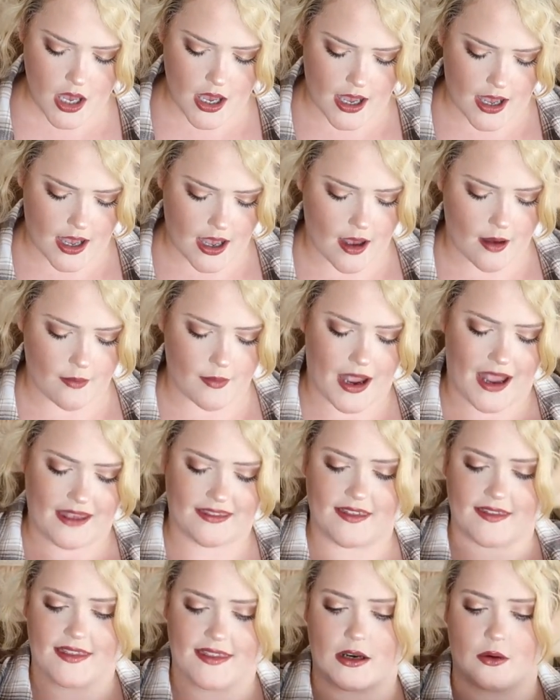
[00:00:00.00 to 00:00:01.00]
I
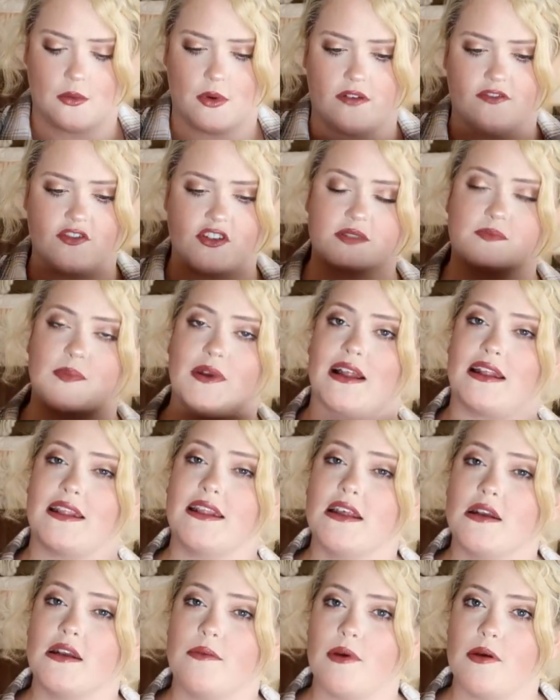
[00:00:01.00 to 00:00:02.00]
think that it would have just been a
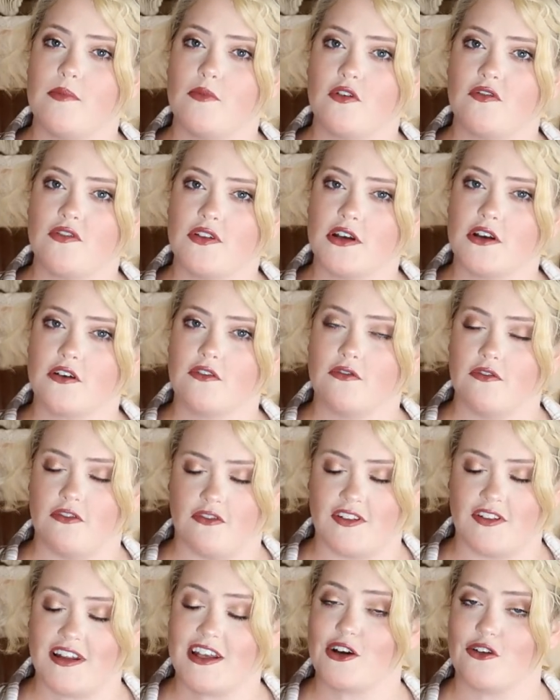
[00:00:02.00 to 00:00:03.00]
little bit more figure
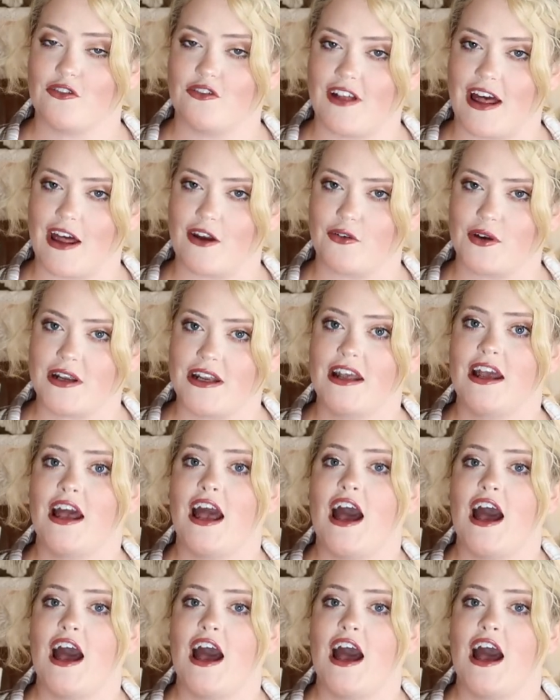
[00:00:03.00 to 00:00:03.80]
flattering.